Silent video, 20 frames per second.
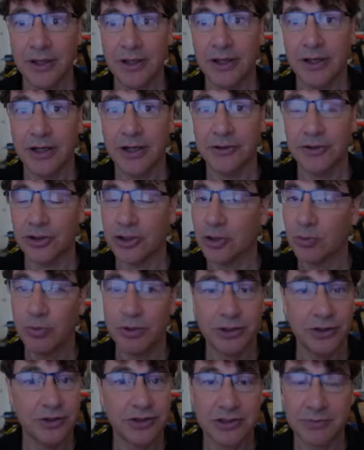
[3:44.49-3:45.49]
You don't
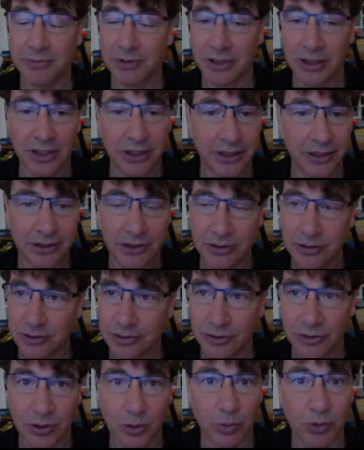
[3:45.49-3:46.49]
want to use something like
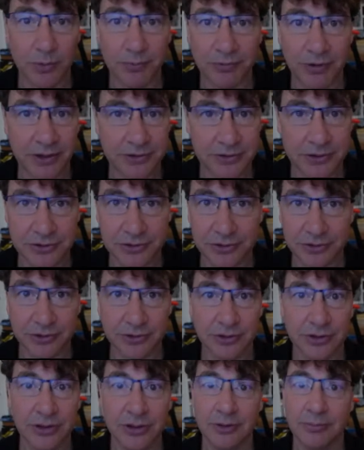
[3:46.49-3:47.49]
word
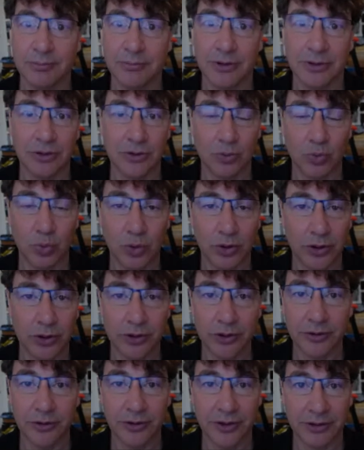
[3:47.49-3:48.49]
processor,
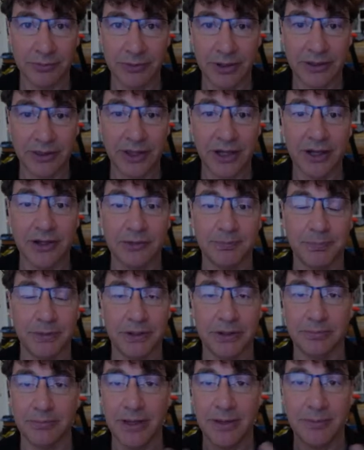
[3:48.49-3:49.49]
Word, or anything like that,
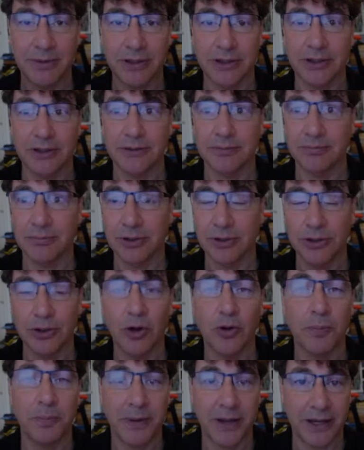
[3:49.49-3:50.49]
but it may be a
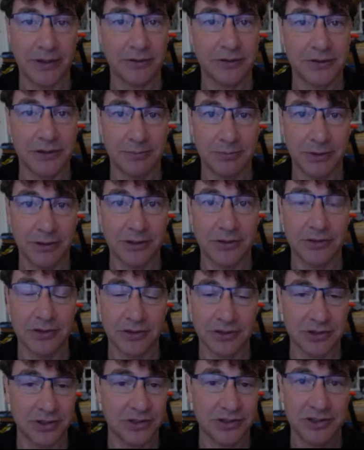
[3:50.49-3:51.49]
notepad or something, because
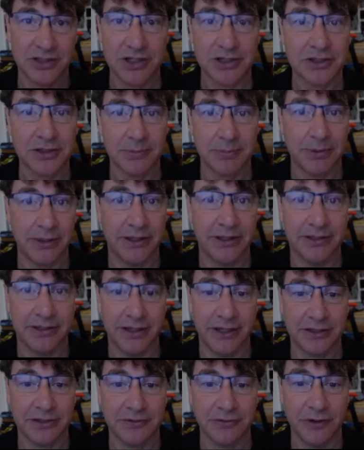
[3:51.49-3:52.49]
it's just a plain
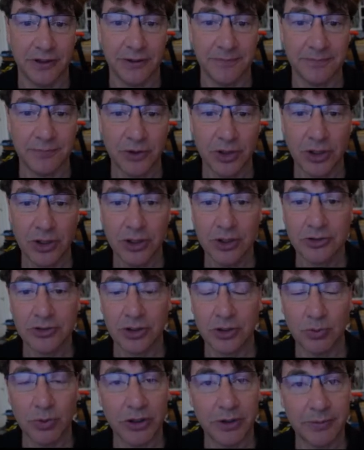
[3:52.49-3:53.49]
text file. So
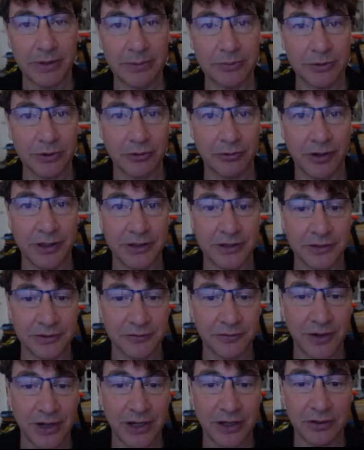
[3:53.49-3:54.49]
you want to be able to create this
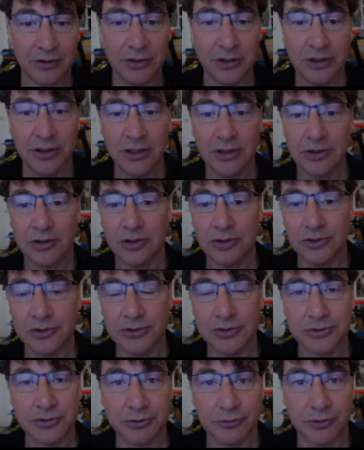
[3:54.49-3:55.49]
file called
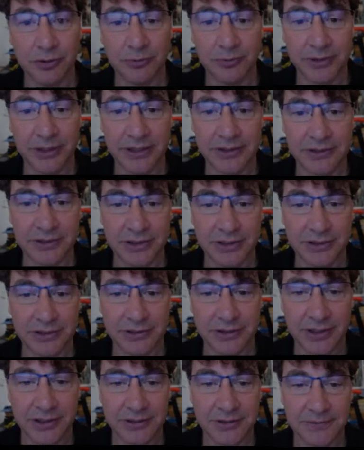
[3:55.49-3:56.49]

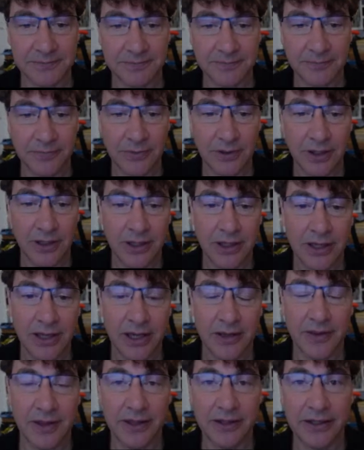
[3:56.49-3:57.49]
userChrome.css,
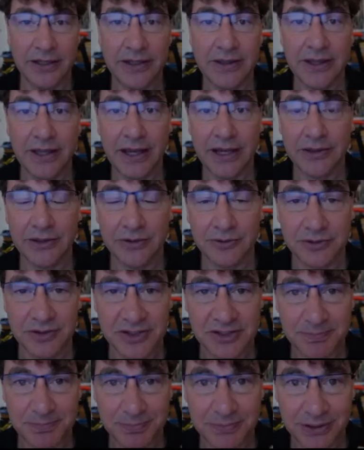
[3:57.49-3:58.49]
and then in that
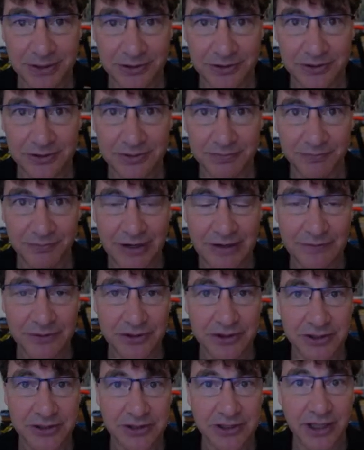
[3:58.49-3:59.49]
there's 5 or
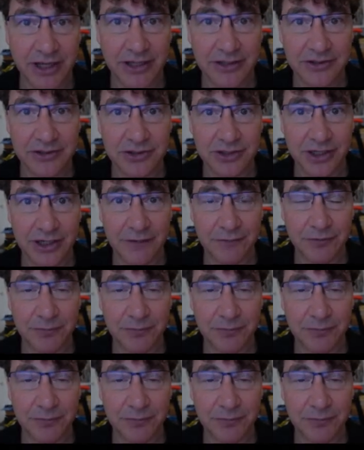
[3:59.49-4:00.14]
6 lines that you have to